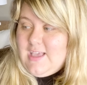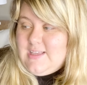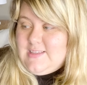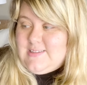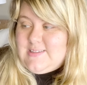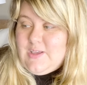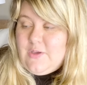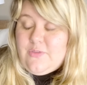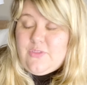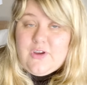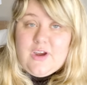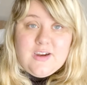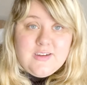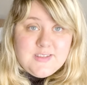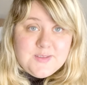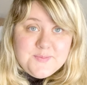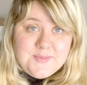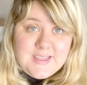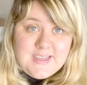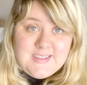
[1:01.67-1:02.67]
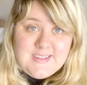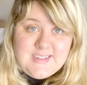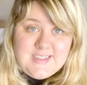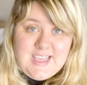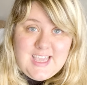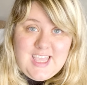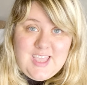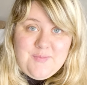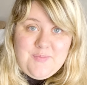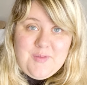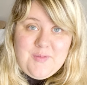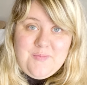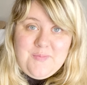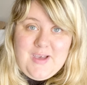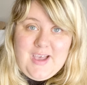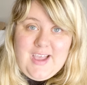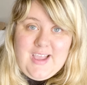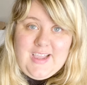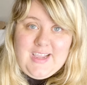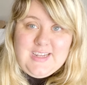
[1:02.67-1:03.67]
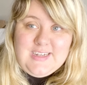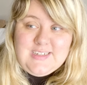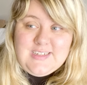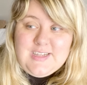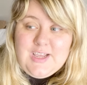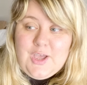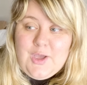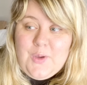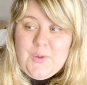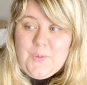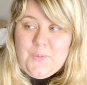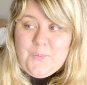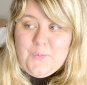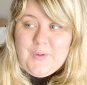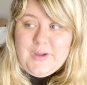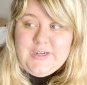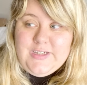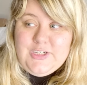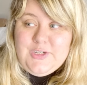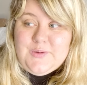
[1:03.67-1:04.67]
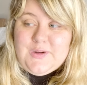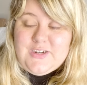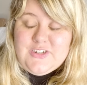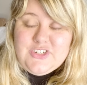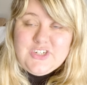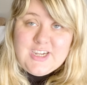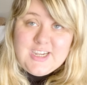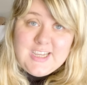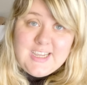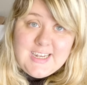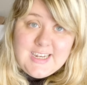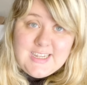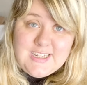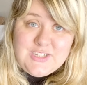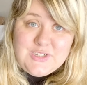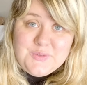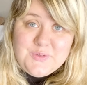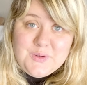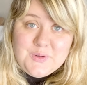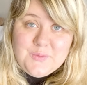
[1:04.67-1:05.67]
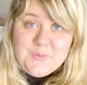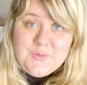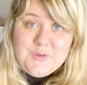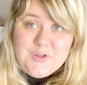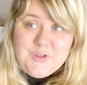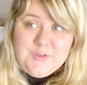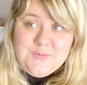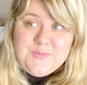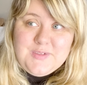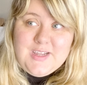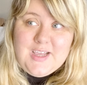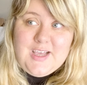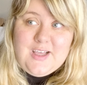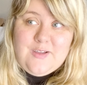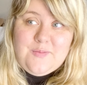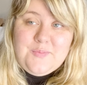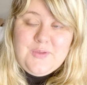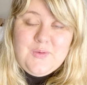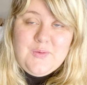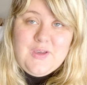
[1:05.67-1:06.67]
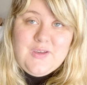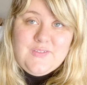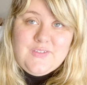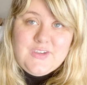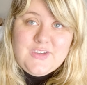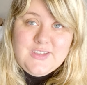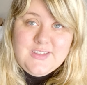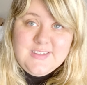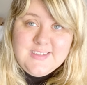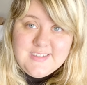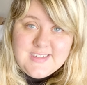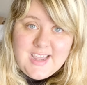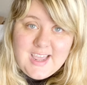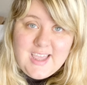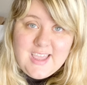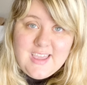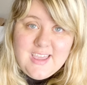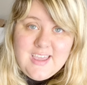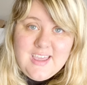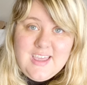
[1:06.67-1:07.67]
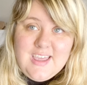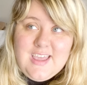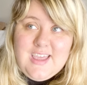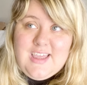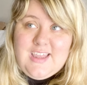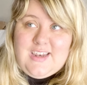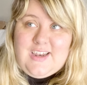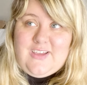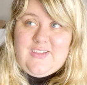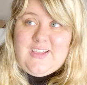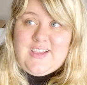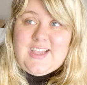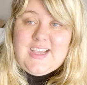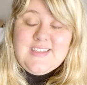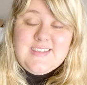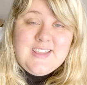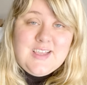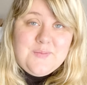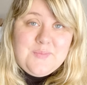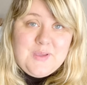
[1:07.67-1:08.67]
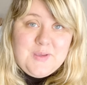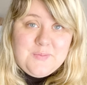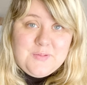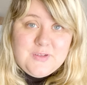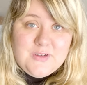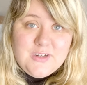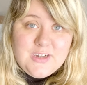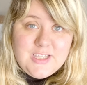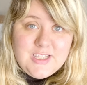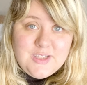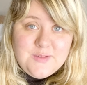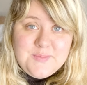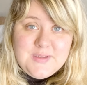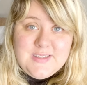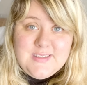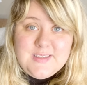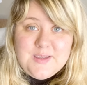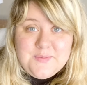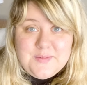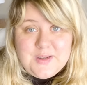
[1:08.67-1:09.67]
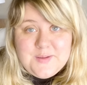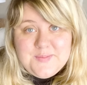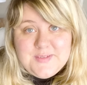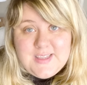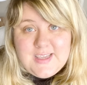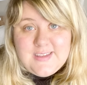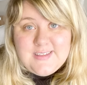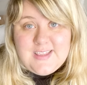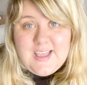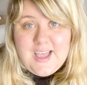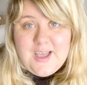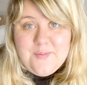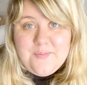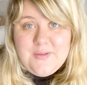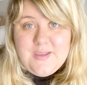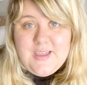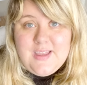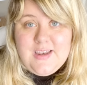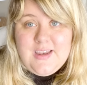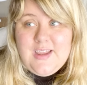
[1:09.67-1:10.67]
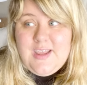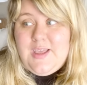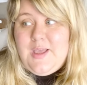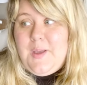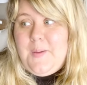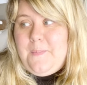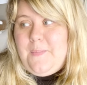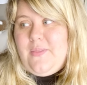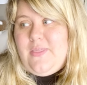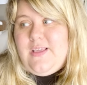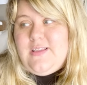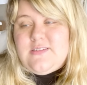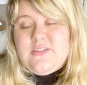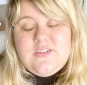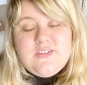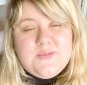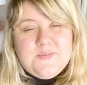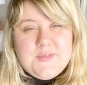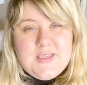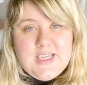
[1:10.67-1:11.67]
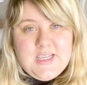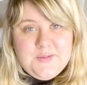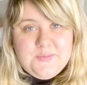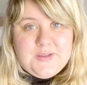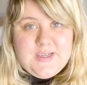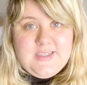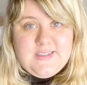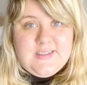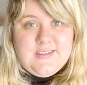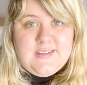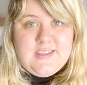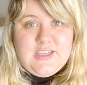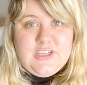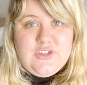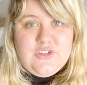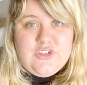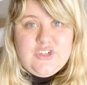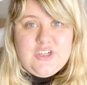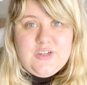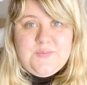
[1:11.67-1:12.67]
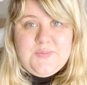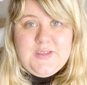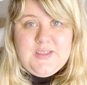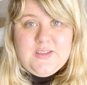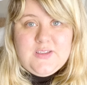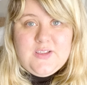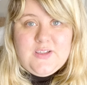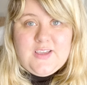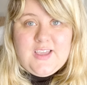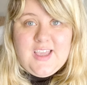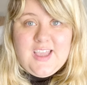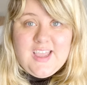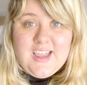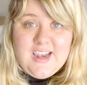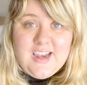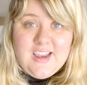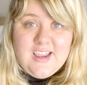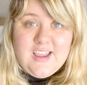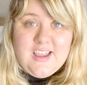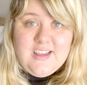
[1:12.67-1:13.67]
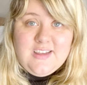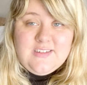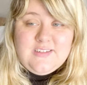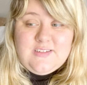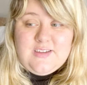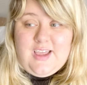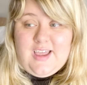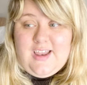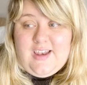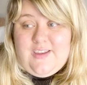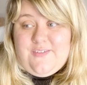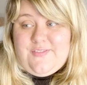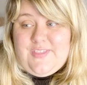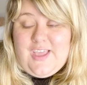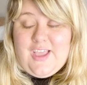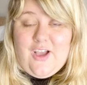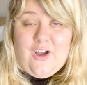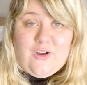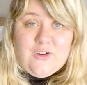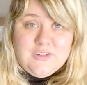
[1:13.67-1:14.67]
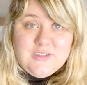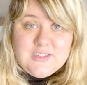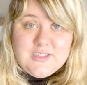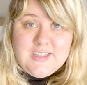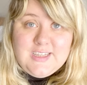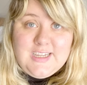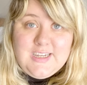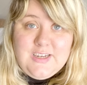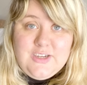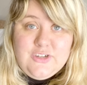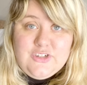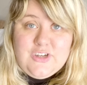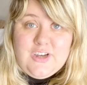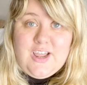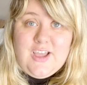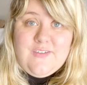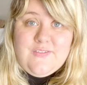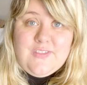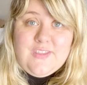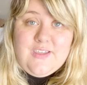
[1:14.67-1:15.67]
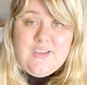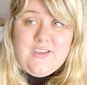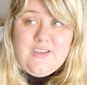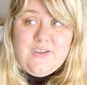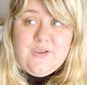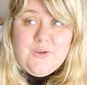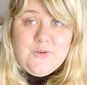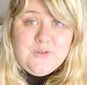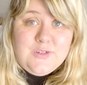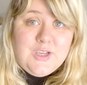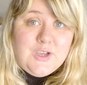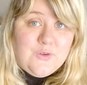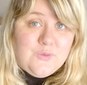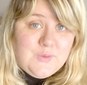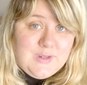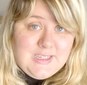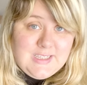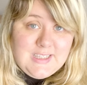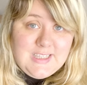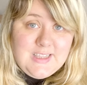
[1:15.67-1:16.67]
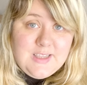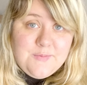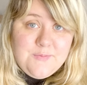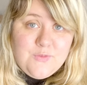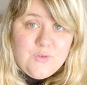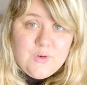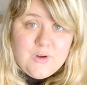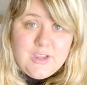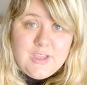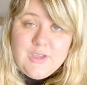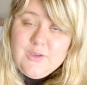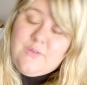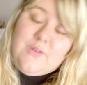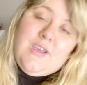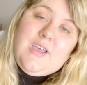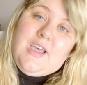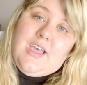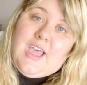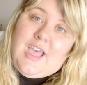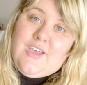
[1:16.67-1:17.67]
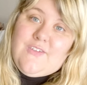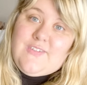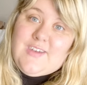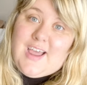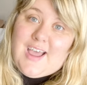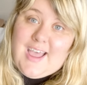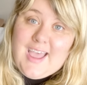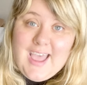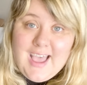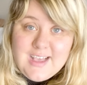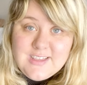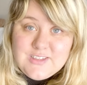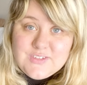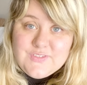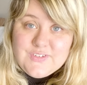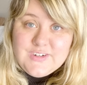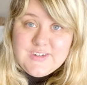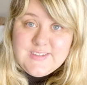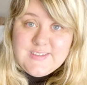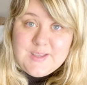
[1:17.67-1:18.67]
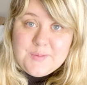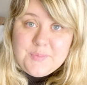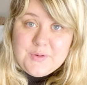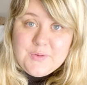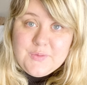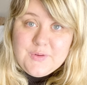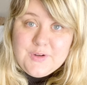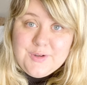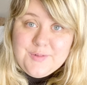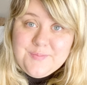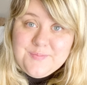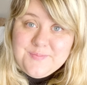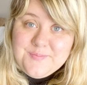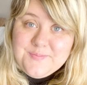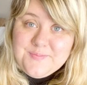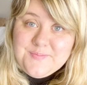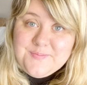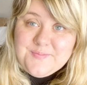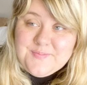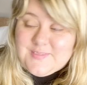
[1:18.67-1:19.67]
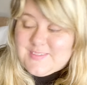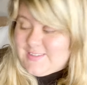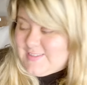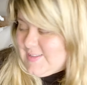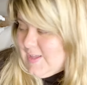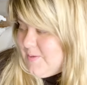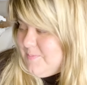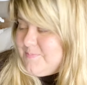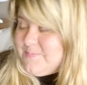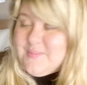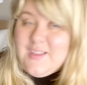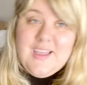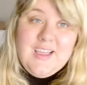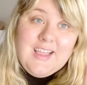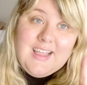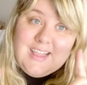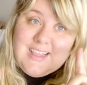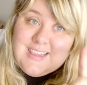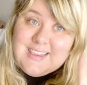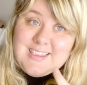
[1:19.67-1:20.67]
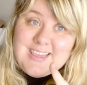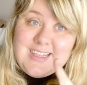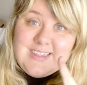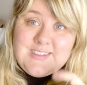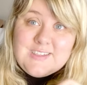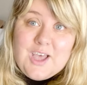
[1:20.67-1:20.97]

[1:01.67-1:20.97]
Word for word: So there are some things to keep in mind when you are checking into a room to help you have a good stay. Now, like I said, people are human, sometimes things happen, but these are some key places that you should be looking. And if they aren't clean, you should have the hotel re-clean them for you. If not, ask for a separate room. So let's